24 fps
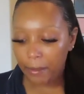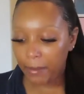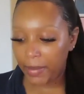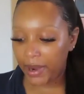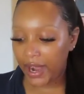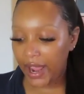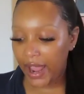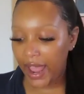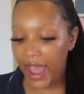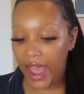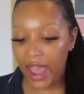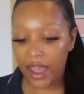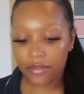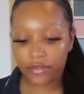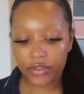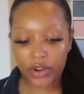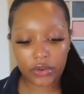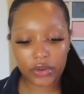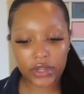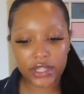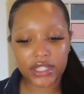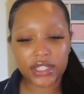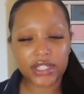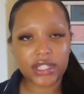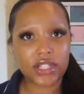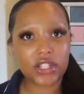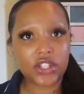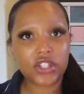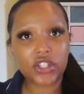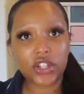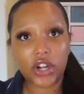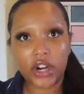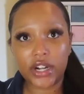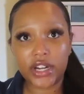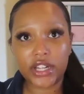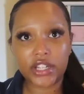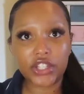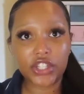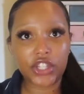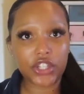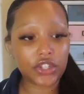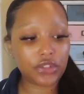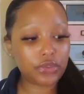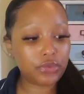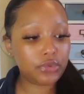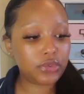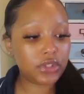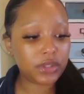But I have noticed since starting
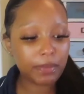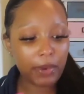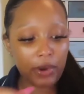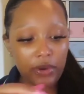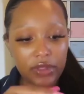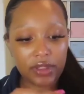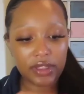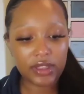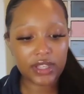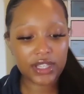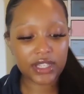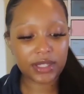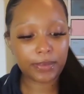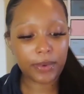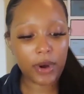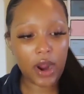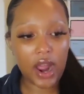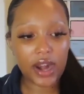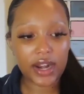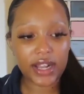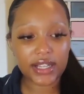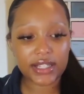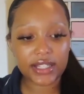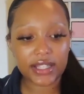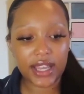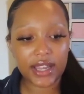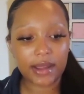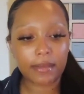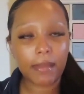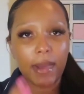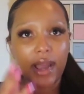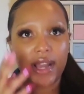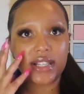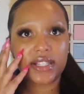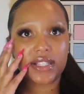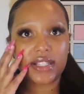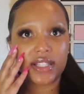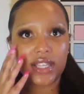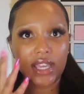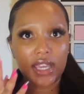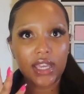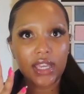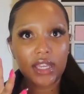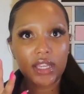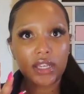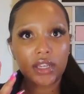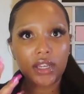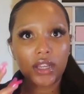to use both of these products, like my
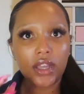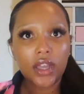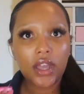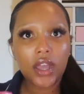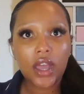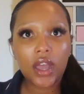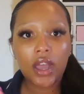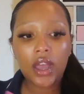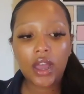skin